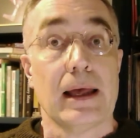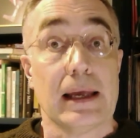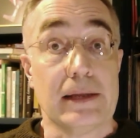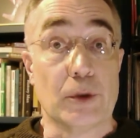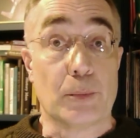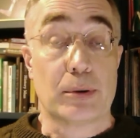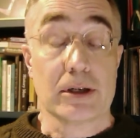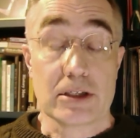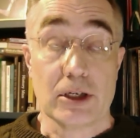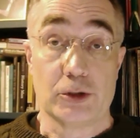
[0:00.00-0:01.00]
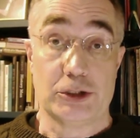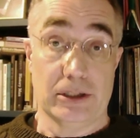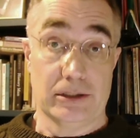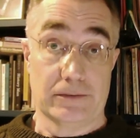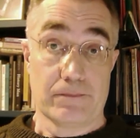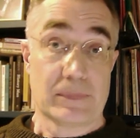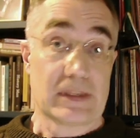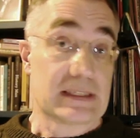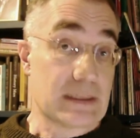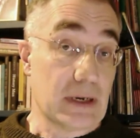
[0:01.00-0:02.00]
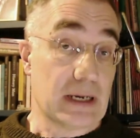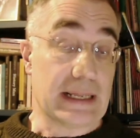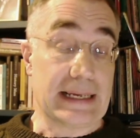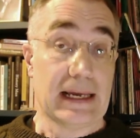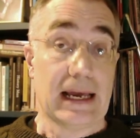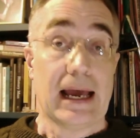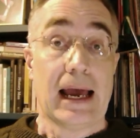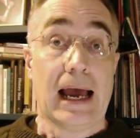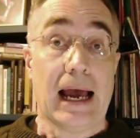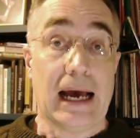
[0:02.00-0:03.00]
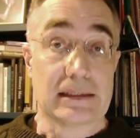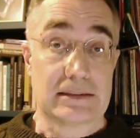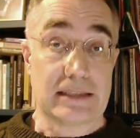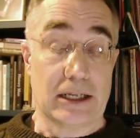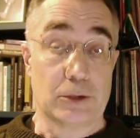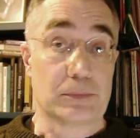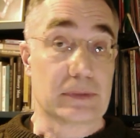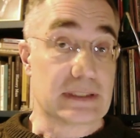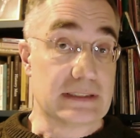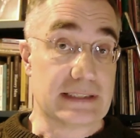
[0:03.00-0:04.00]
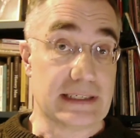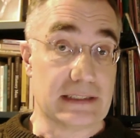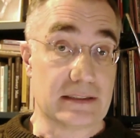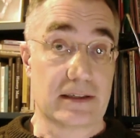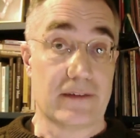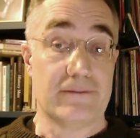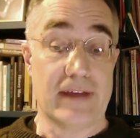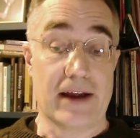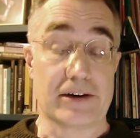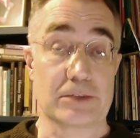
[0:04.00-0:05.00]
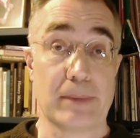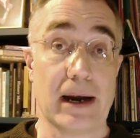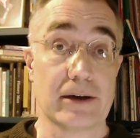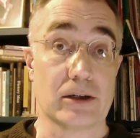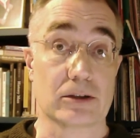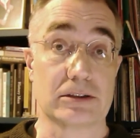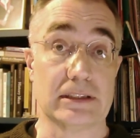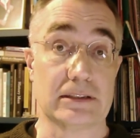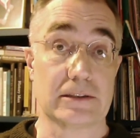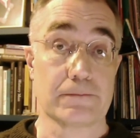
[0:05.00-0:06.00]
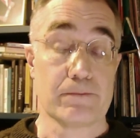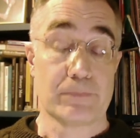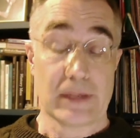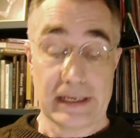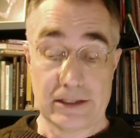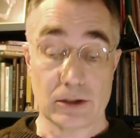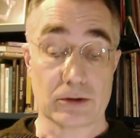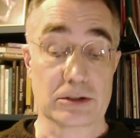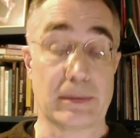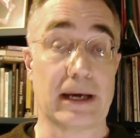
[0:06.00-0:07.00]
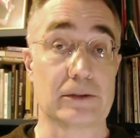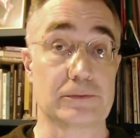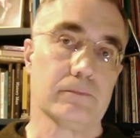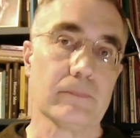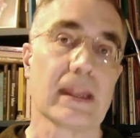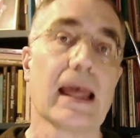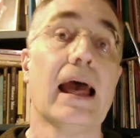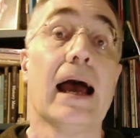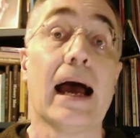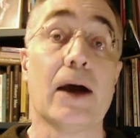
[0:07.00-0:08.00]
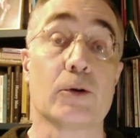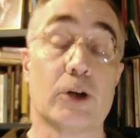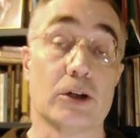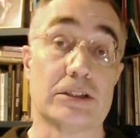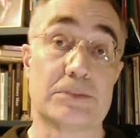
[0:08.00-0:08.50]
In the Proslogion, similarly, Anselm considers various paradoxes. He talks about how God is